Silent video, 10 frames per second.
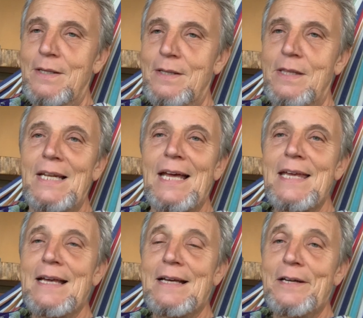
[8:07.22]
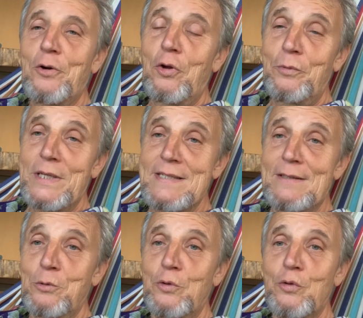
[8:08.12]
The like always
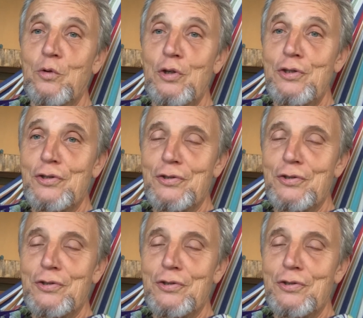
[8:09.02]
looks good,